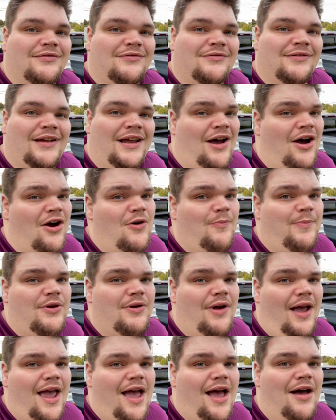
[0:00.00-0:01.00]
and I hope you
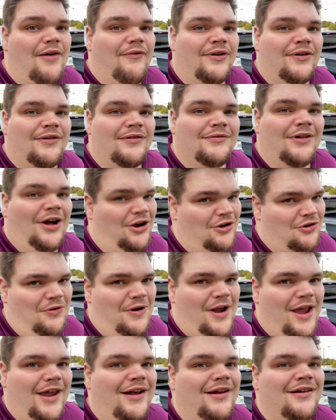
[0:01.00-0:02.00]
have a
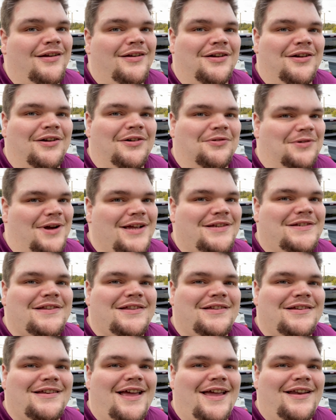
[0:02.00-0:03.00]
great rest of
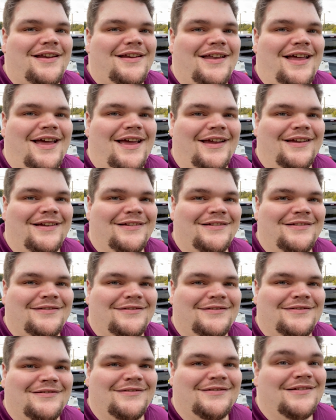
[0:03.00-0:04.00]
the day today.
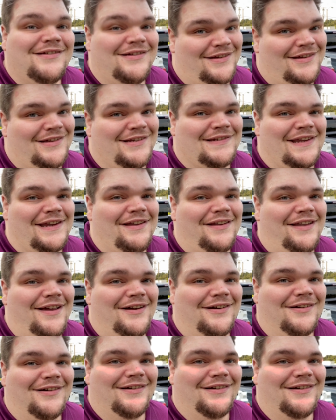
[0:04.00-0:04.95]
See you later.